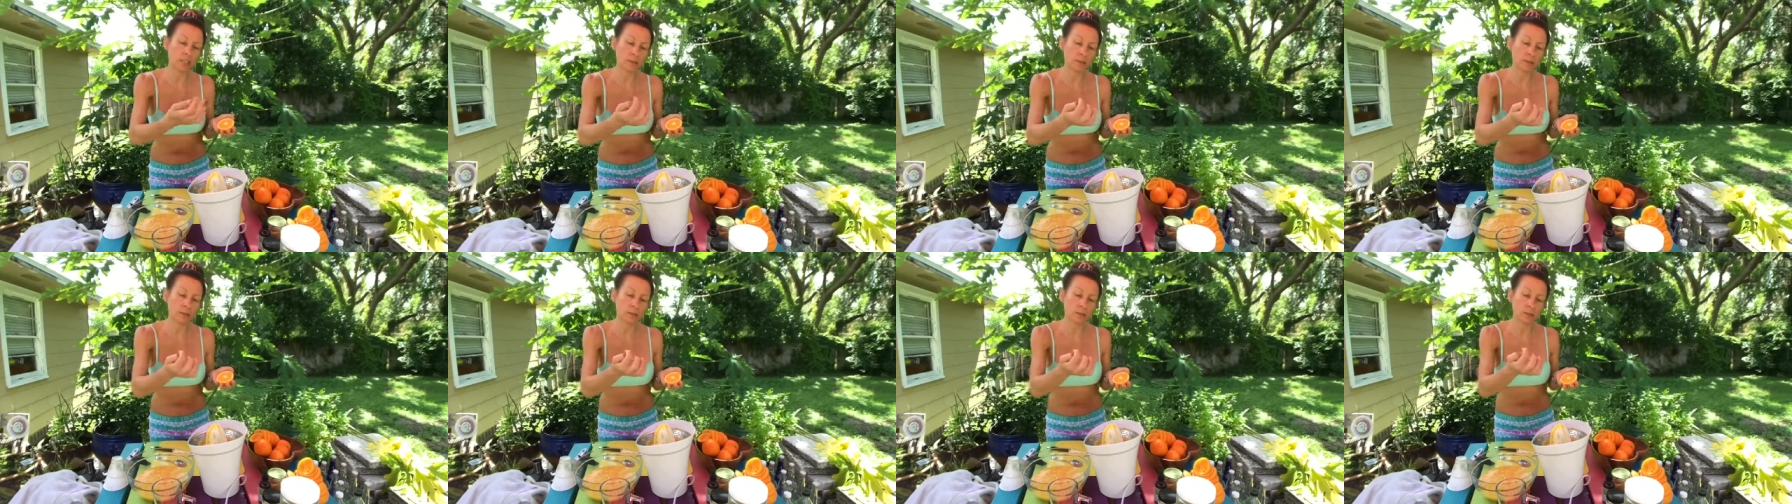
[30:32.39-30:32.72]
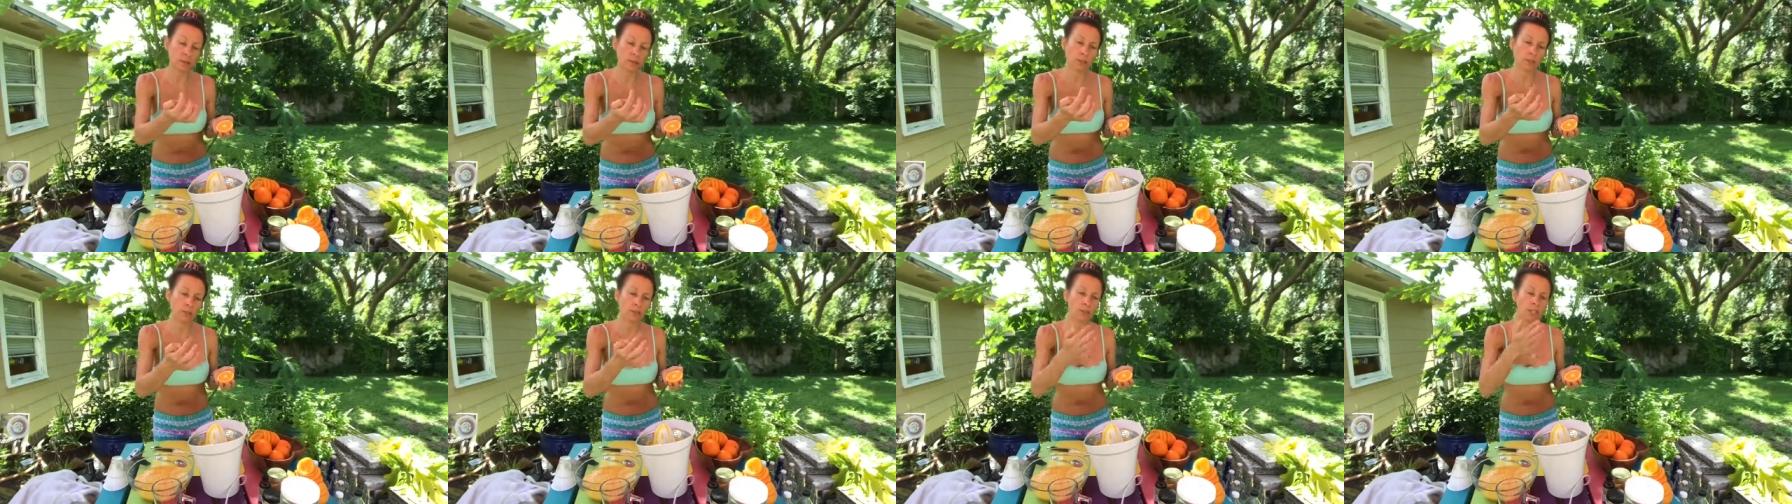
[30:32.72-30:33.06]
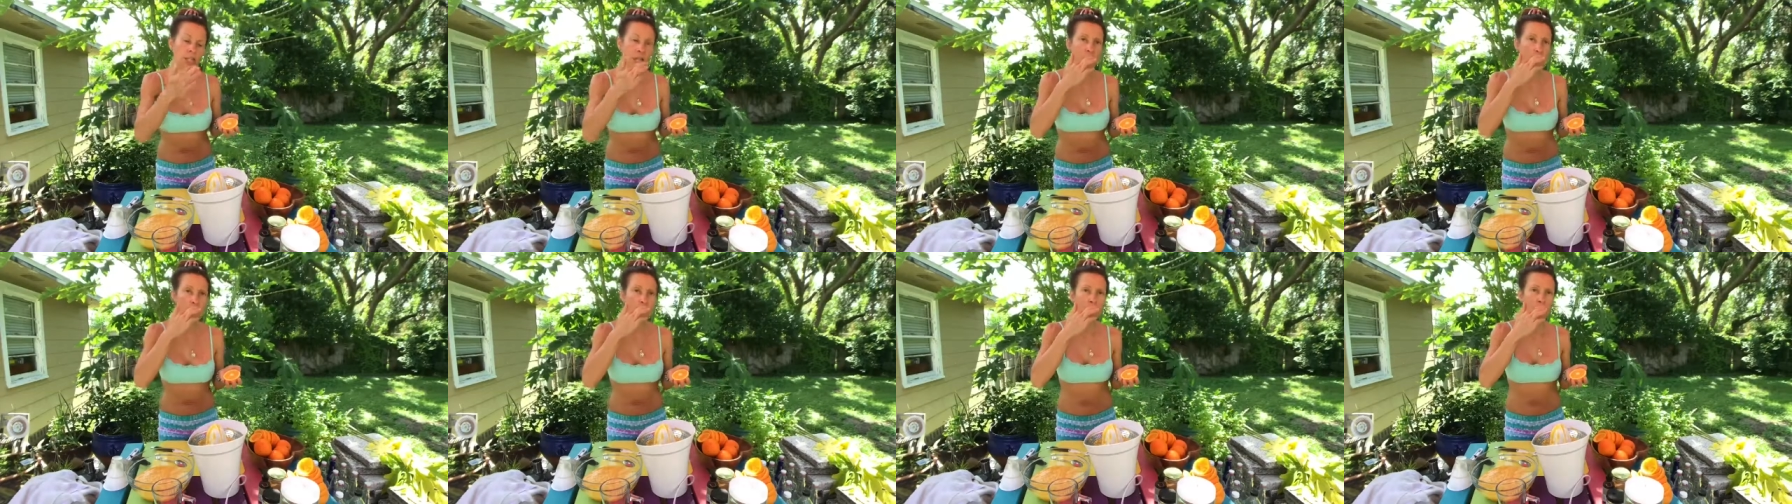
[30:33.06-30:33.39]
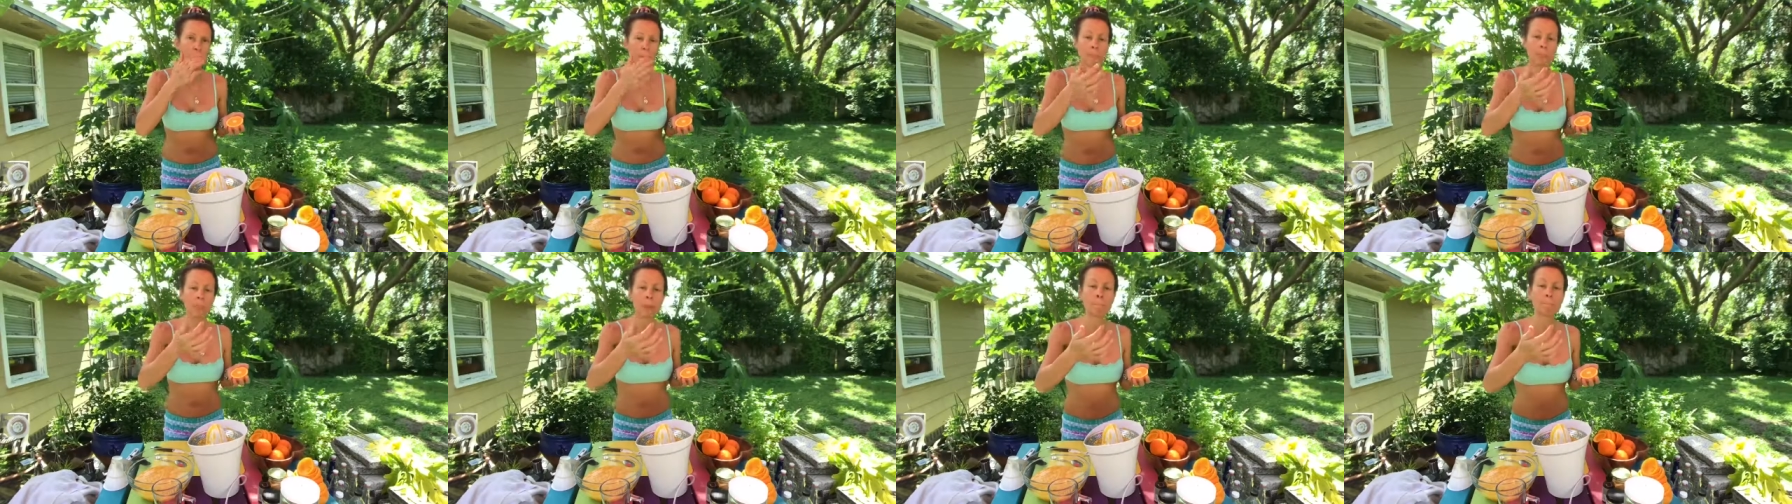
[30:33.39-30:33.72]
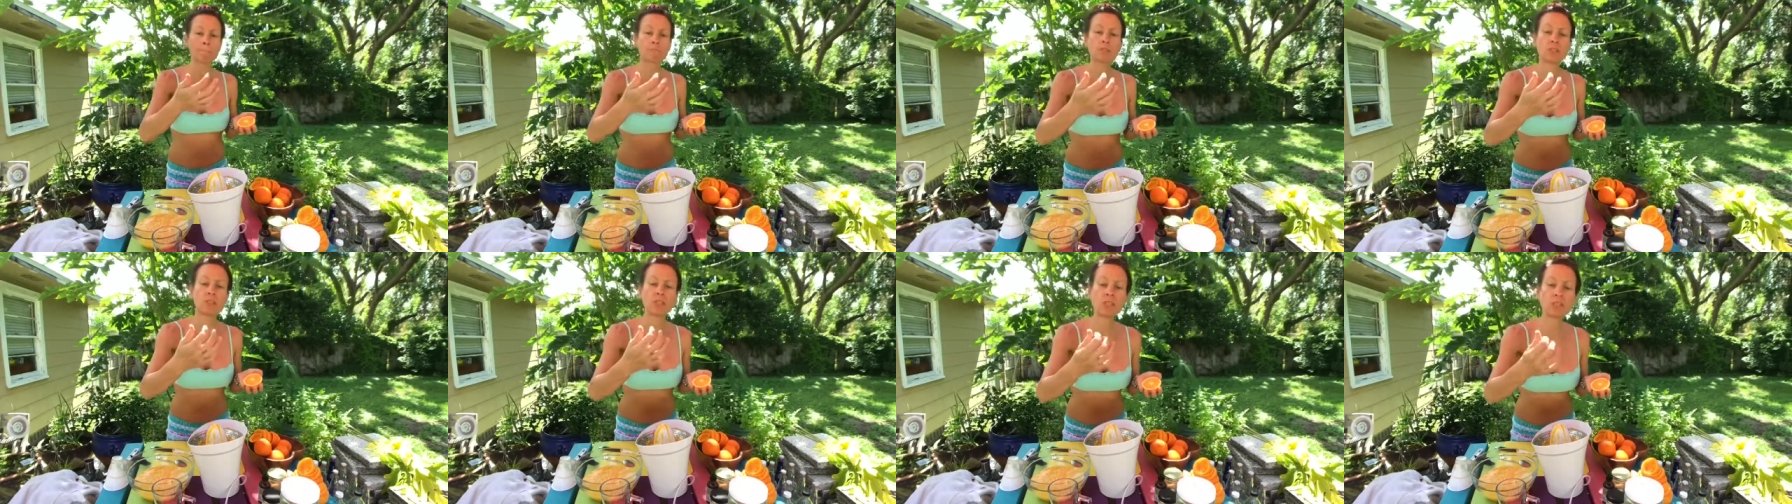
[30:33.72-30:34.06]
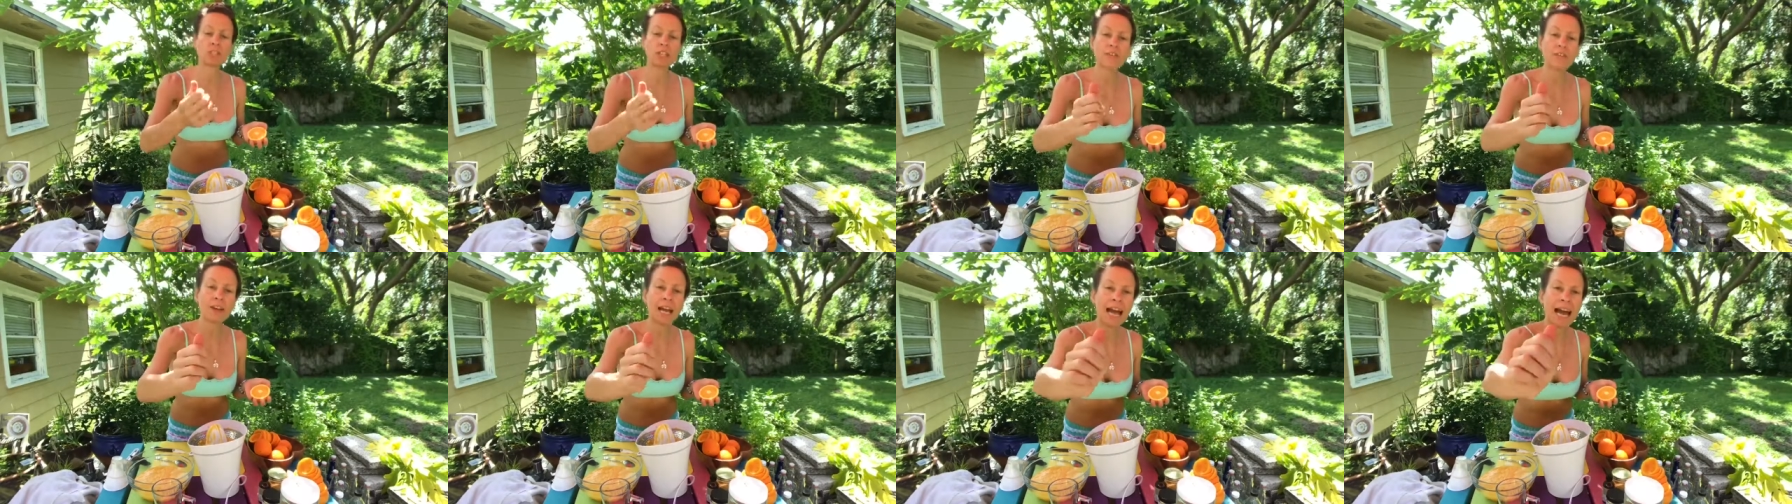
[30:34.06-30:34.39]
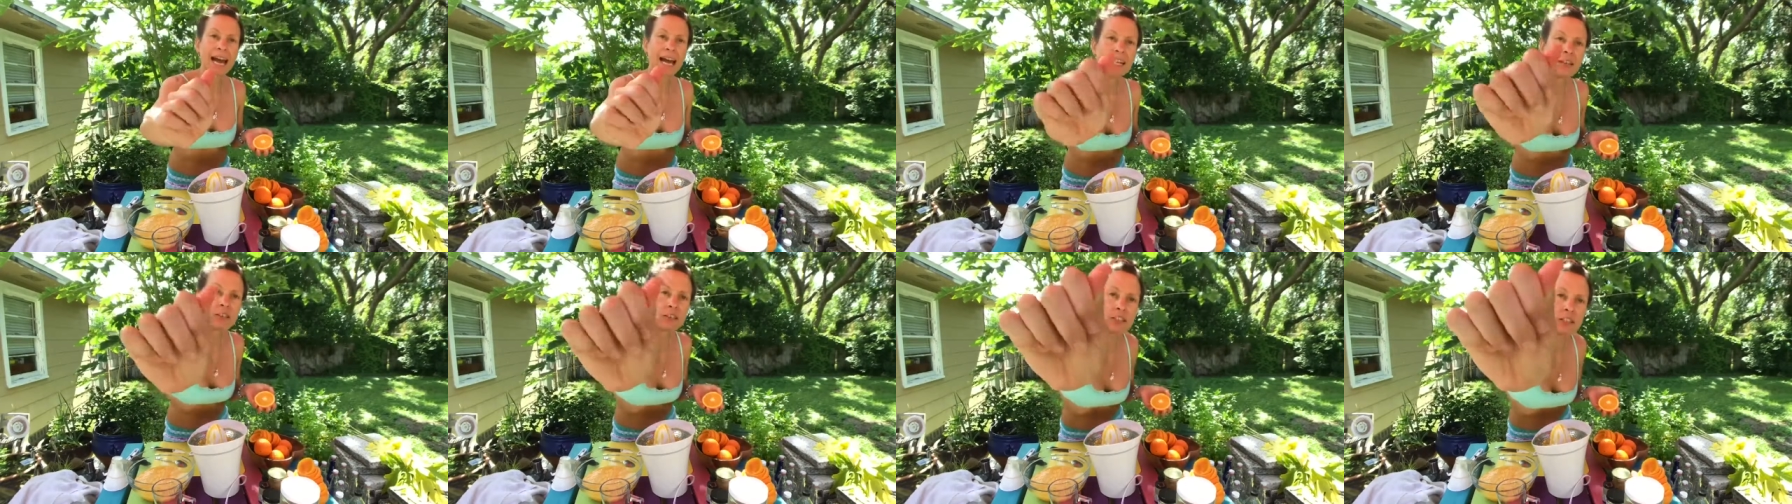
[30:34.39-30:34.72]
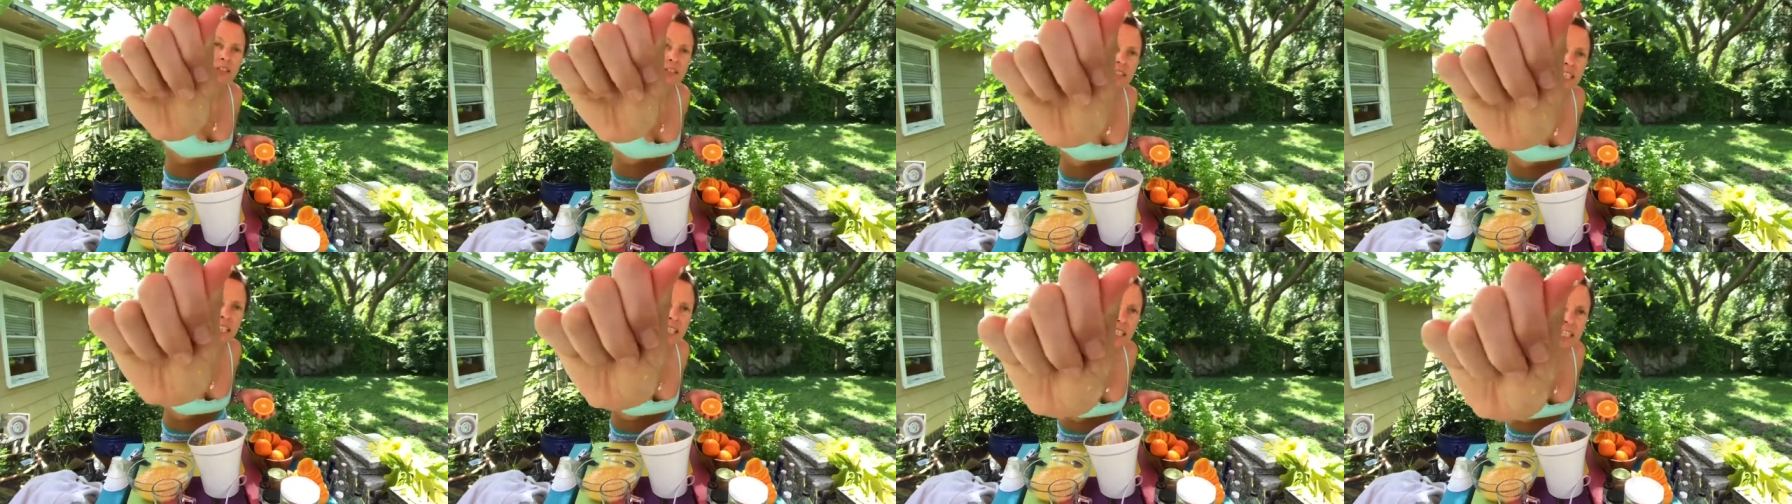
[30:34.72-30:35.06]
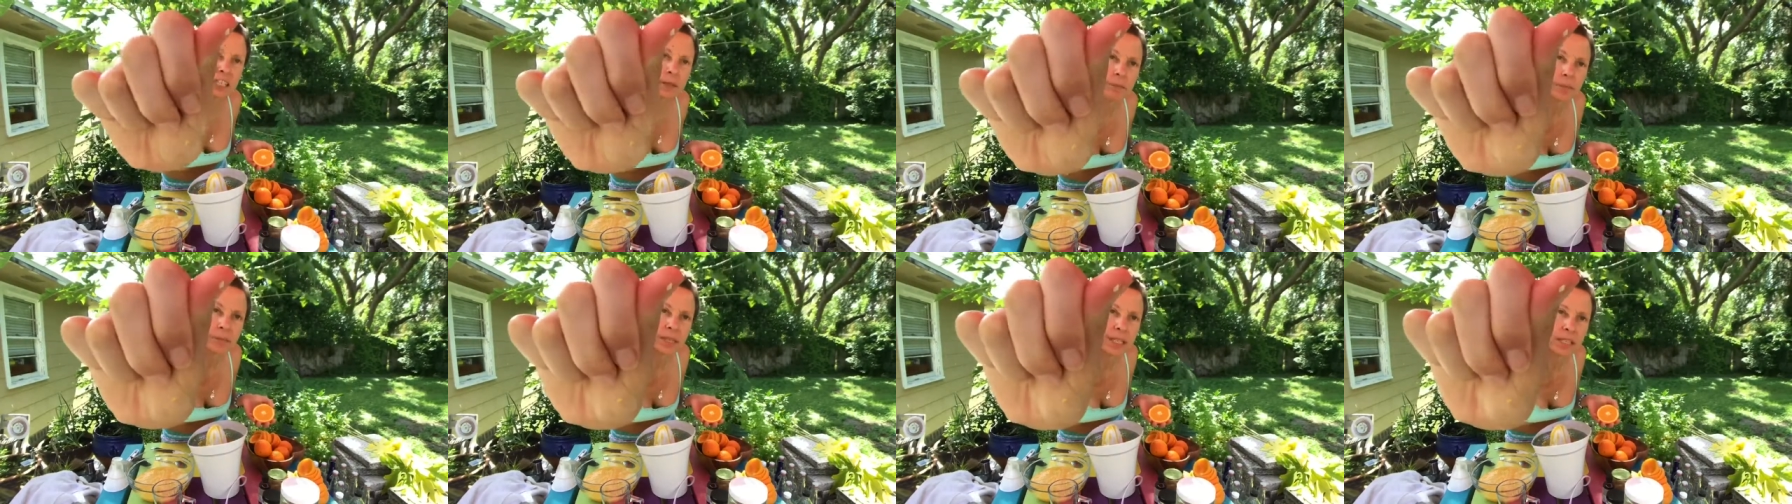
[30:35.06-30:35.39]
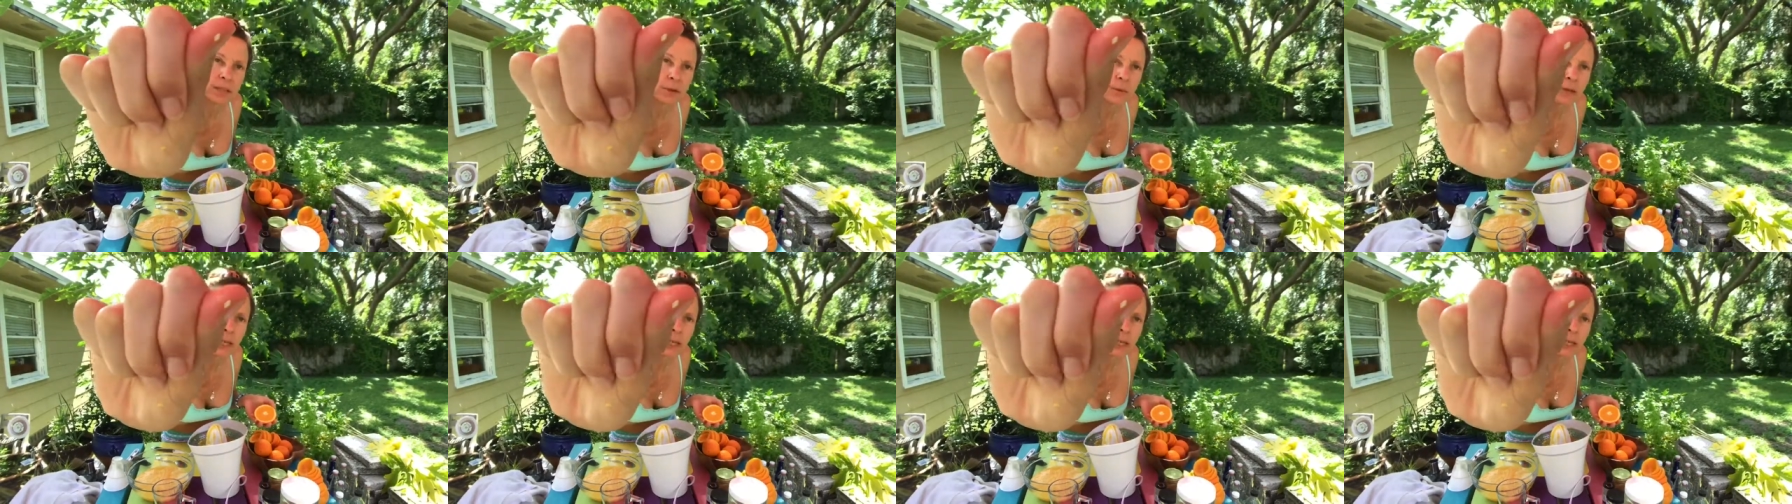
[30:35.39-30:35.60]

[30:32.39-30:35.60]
I mean, the, the only seeds I've had are these itty bitty